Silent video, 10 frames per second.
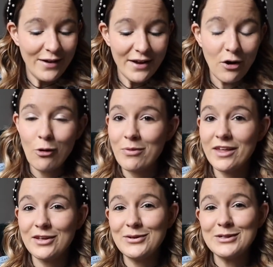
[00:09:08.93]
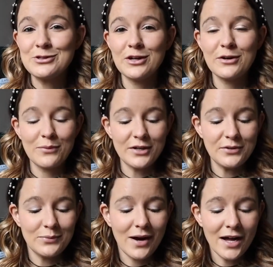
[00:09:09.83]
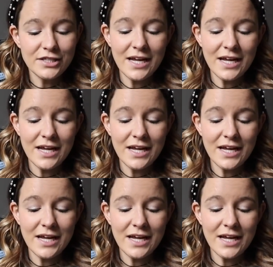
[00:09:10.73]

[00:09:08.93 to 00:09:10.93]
I hope that you enjoyed what you watched.